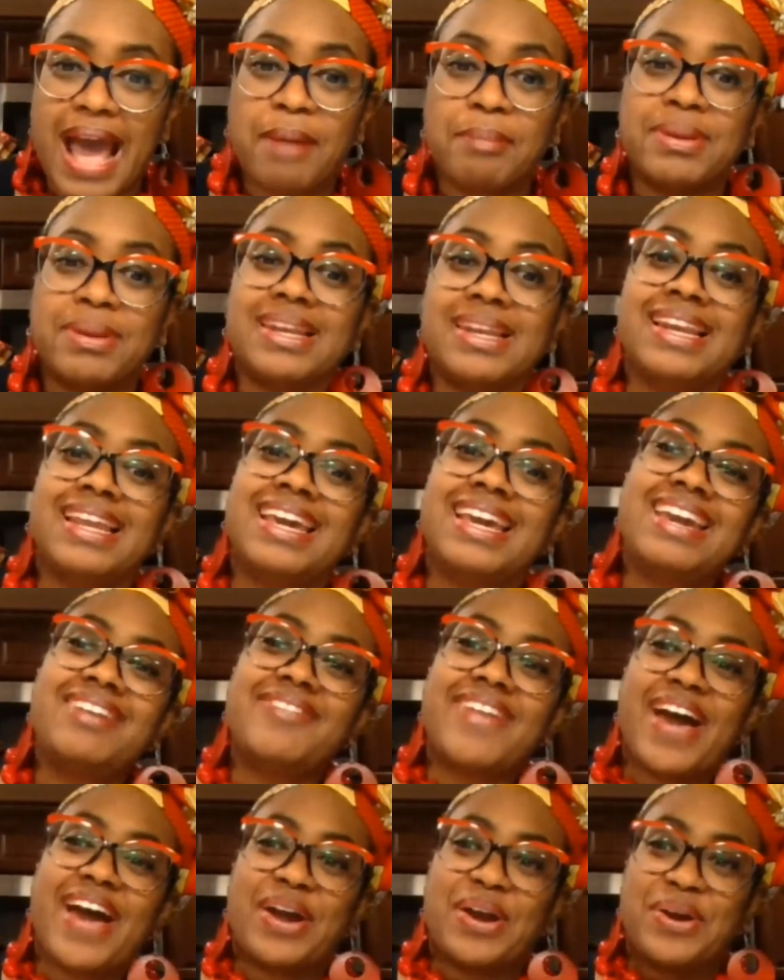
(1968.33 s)
I
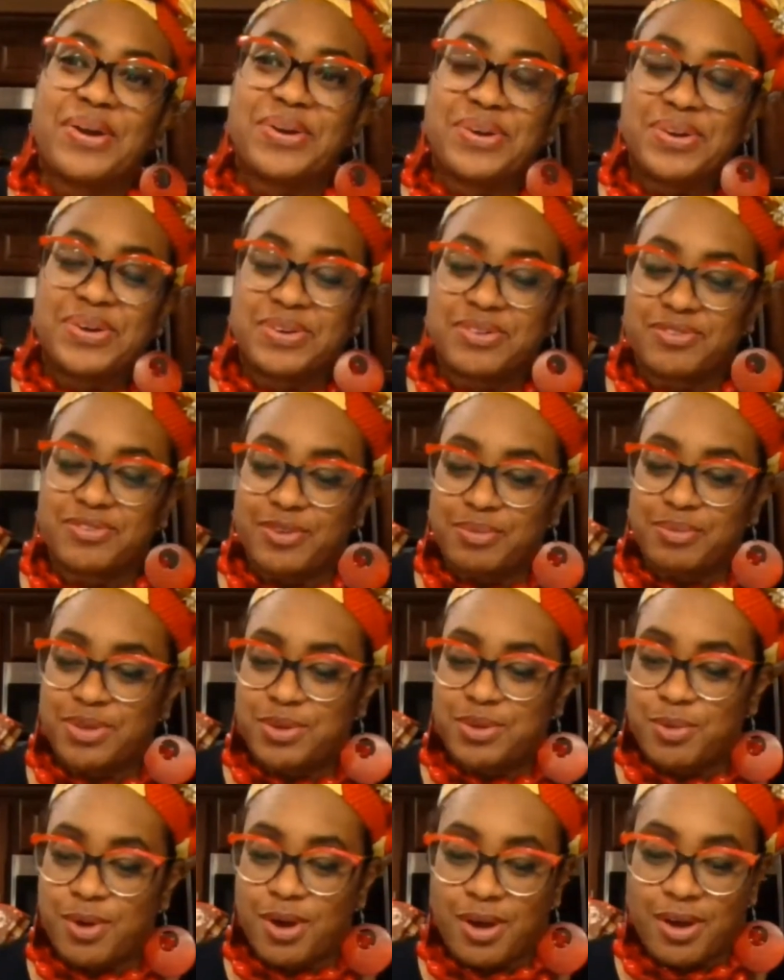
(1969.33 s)
believe I heard from
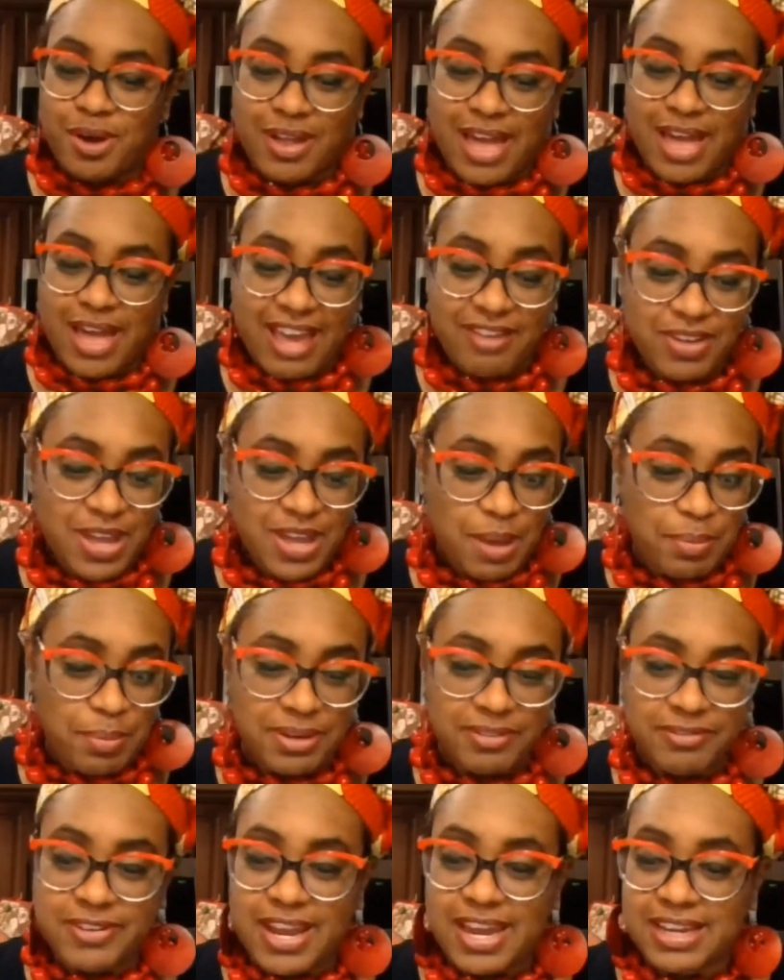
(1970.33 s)
you all. I have a
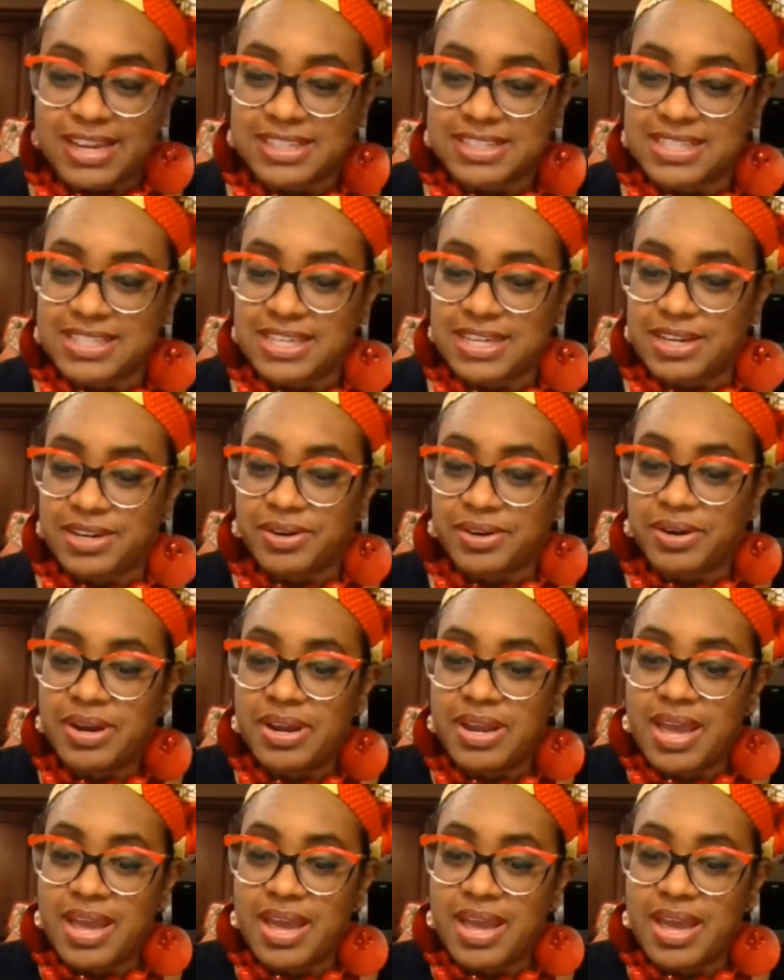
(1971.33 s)
couple of nuggets here.